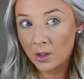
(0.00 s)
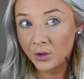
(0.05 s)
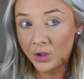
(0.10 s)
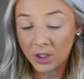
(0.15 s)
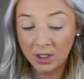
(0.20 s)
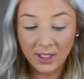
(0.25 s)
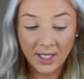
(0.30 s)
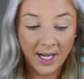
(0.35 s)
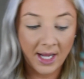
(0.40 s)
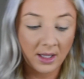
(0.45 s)

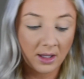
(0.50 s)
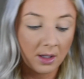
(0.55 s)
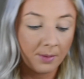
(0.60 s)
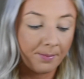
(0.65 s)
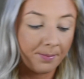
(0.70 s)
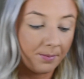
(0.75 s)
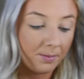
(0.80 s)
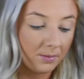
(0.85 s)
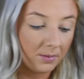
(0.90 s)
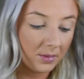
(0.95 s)
just hit
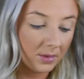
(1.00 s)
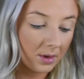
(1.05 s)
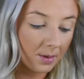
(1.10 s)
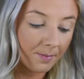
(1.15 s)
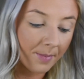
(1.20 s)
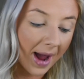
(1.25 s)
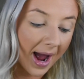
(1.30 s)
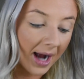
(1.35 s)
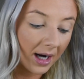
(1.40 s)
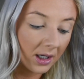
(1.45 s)
the
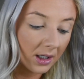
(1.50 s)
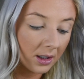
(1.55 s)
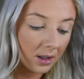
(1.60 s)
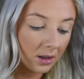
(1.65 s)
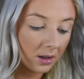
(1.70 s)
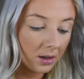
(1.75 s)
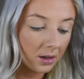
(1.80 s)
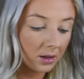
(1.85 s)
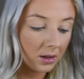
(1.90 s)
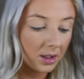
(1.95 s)
back
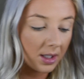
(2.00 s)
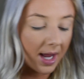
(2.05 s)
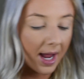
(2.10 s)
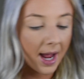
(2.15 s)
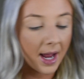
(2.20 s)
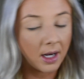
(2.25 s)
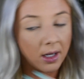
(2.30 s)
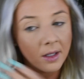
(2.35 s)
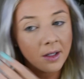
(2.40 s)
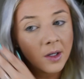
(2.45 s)

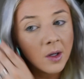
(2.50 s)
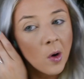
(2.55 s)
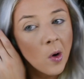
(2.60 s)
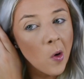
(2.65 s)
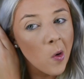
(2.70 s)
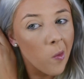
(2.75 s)
end